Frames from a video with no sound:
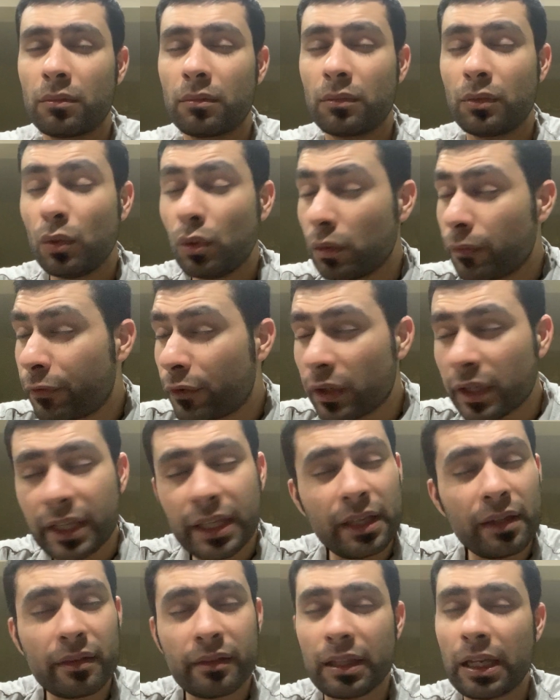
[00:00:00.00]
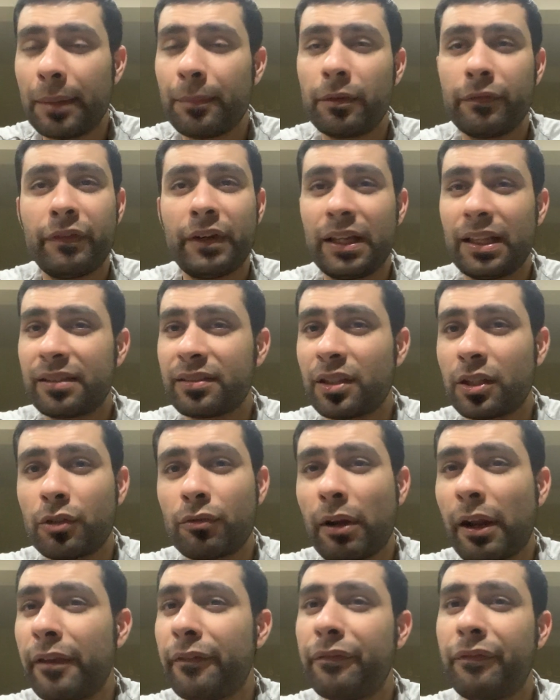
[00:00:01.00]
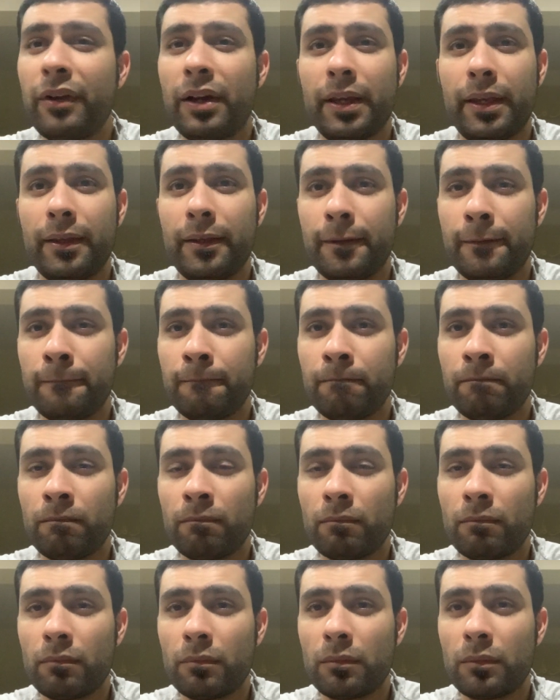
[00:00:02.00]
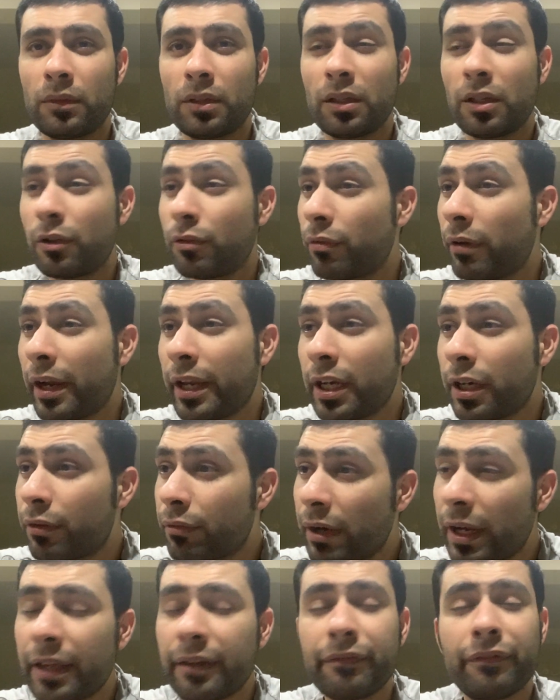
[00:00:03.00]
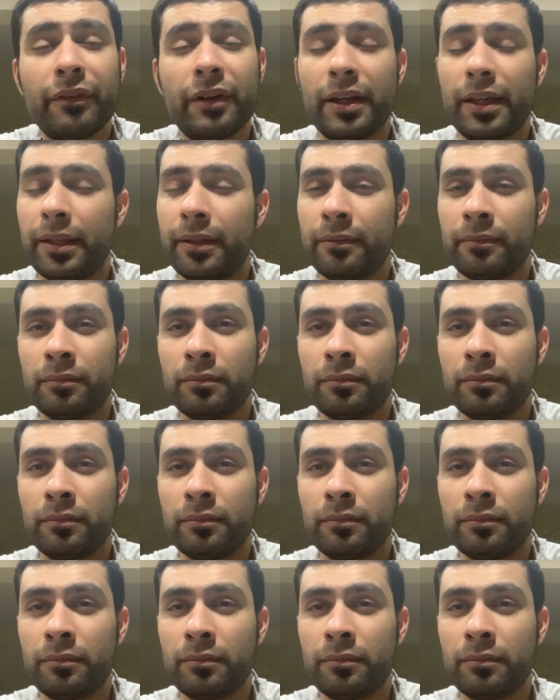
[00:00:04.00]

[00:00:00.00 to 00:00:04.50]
Look for a Keith Thurman fight. That's a great fight. Great, great fight.